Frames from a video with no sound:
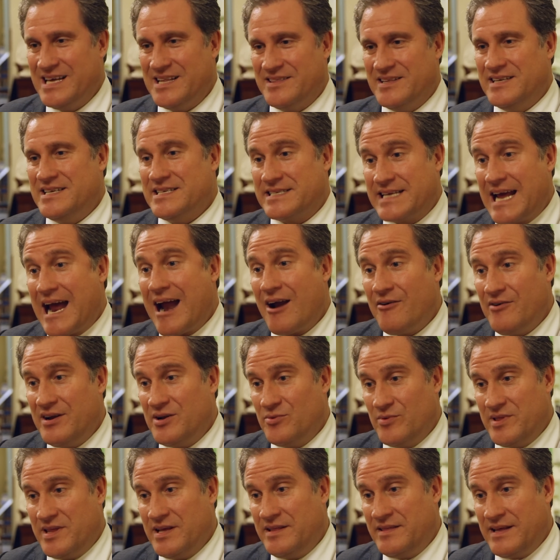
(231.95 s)
that is carried
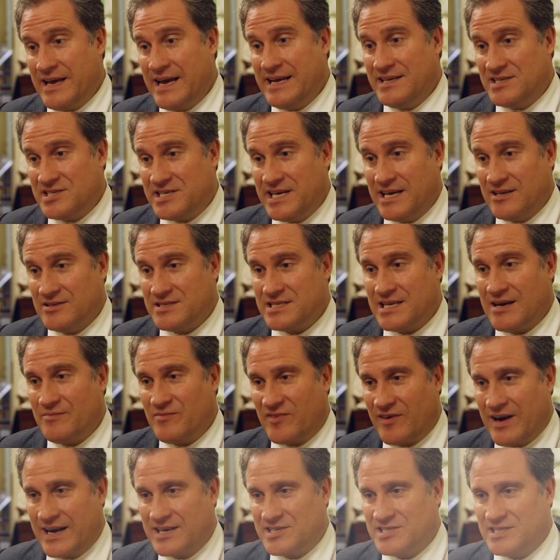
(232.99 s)
within the HDL
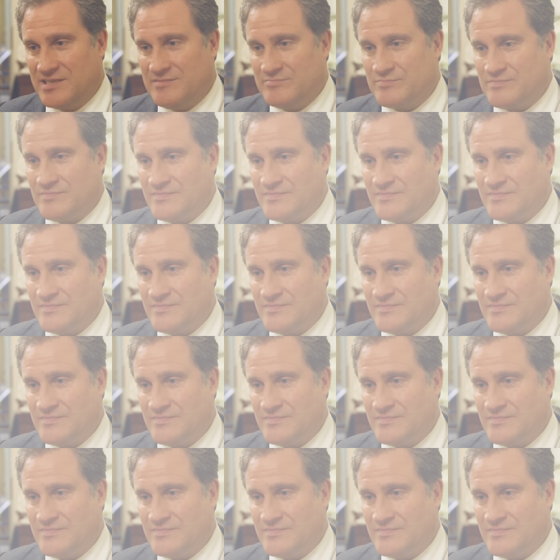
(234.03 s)
subfraction.